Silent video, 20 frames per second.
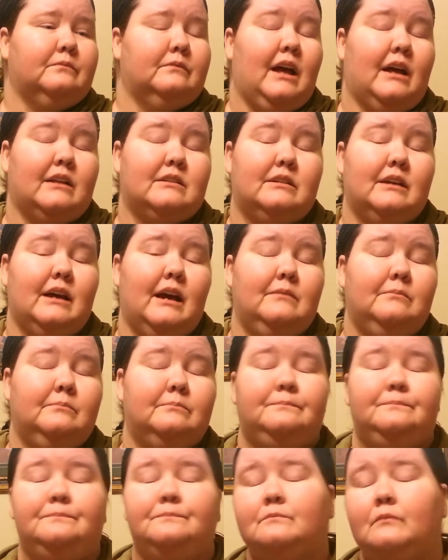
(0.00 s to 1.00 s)
That said,
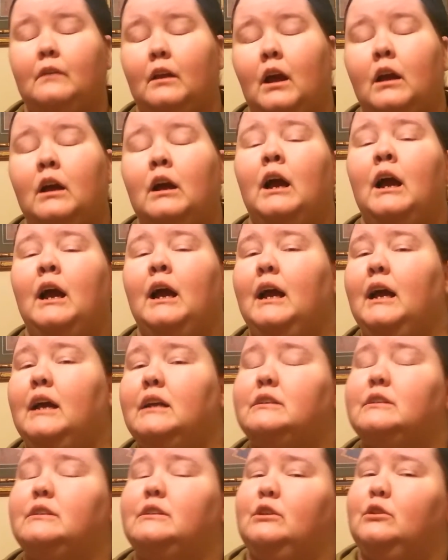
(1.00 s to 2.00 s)

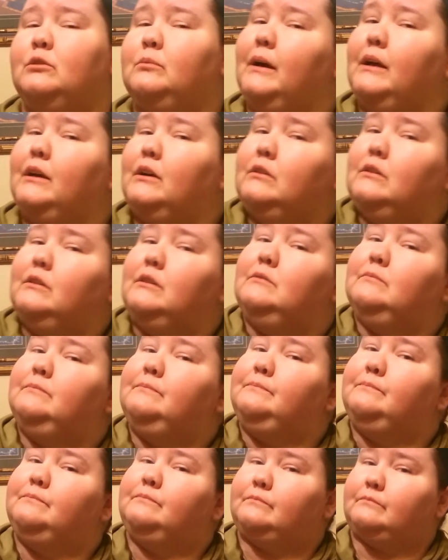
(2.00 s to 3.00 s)
it's still better than
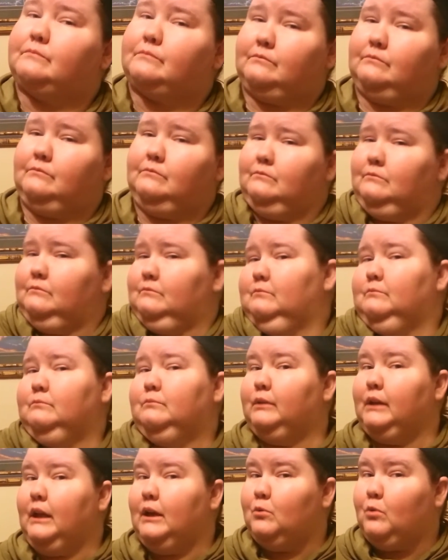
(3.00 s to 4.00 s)

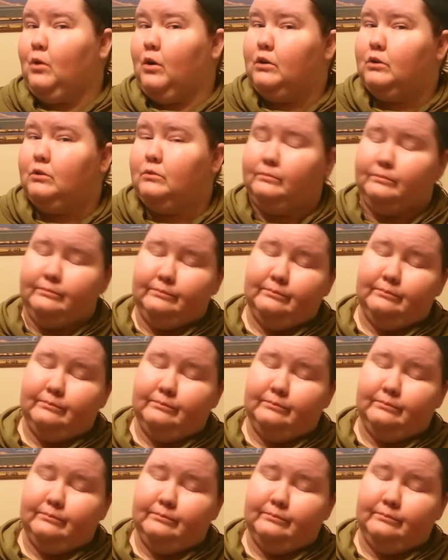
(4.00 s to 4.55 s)
plain water,